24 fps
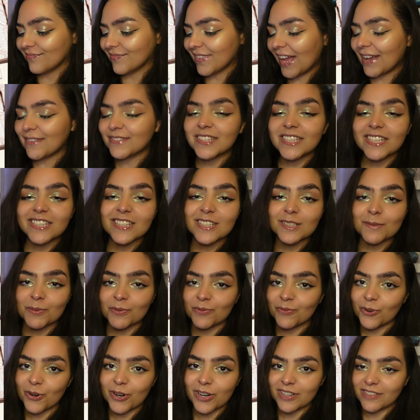I've seen this
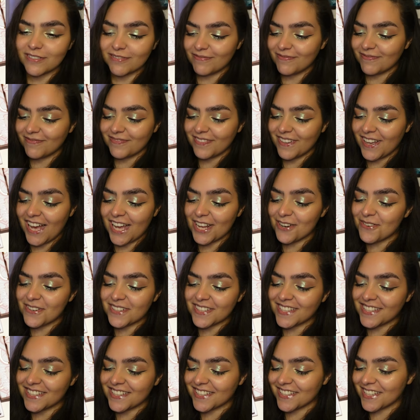before. I don't want to
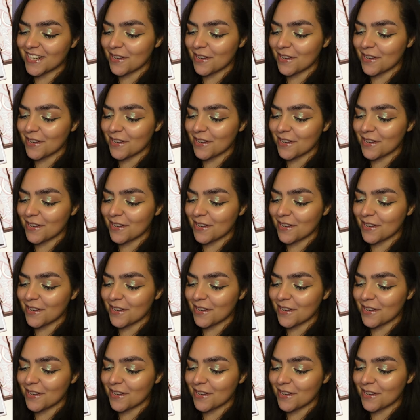see this